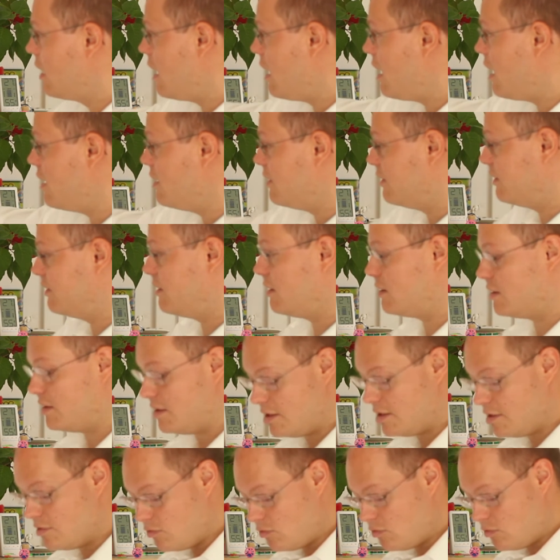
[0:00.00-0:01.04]
is the
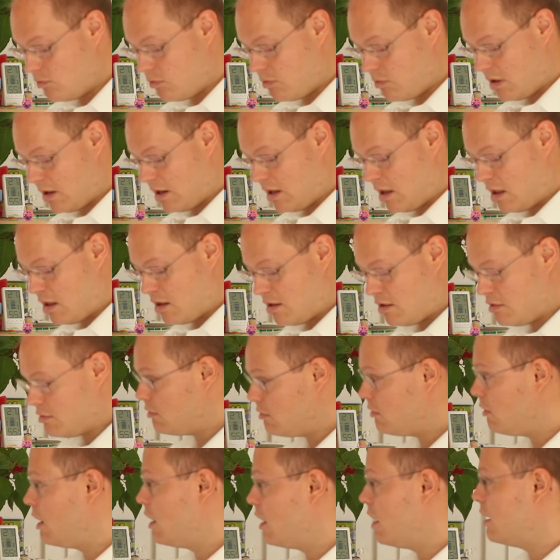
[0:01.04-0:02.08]
new
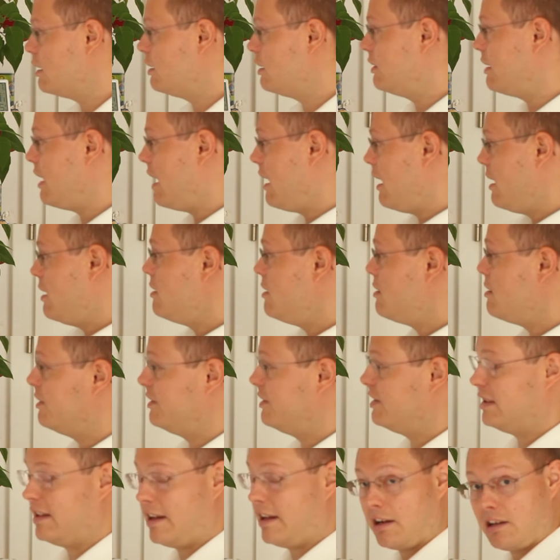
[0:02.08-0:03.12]
value, then the
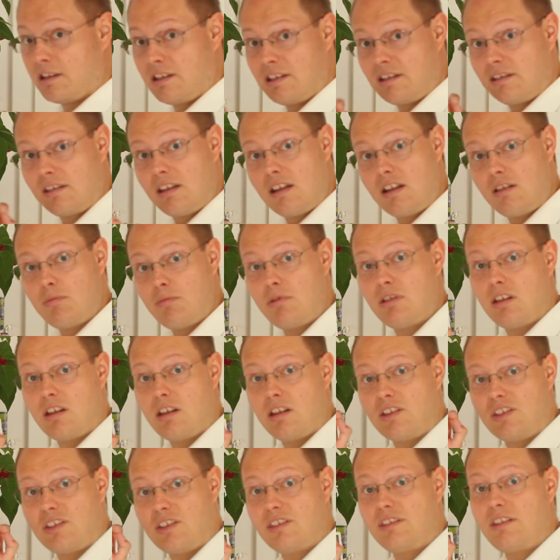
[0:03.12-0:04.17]
select statement
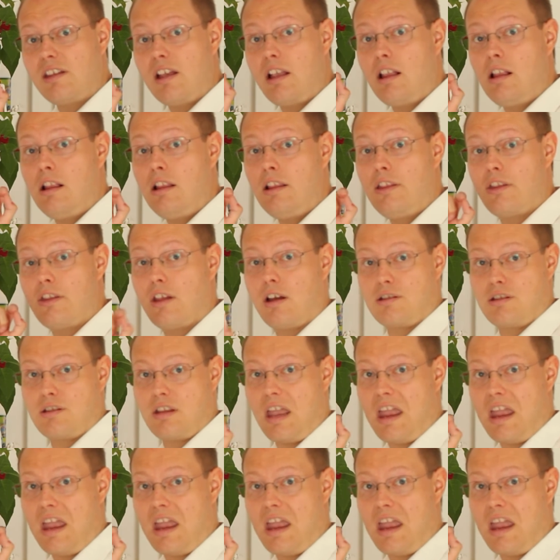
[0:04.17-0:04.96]
is still not